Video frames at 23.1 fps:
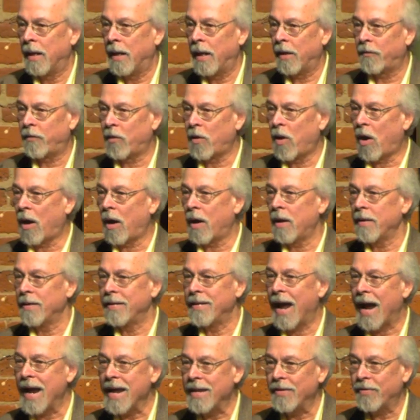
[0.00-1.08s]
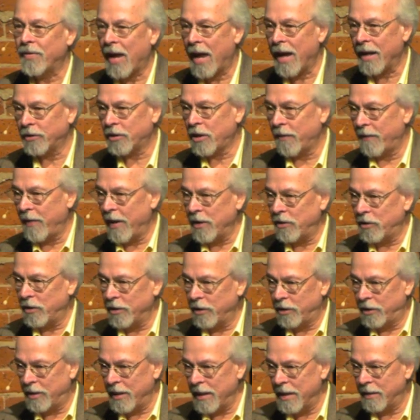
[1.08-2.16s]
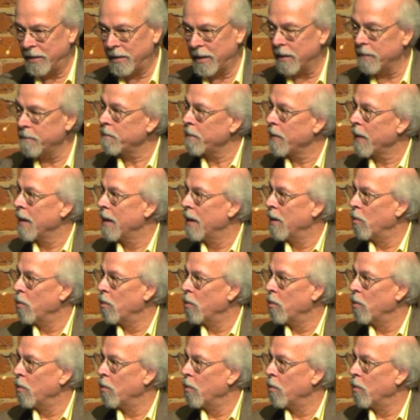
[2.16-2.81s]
for our 9th excavation season.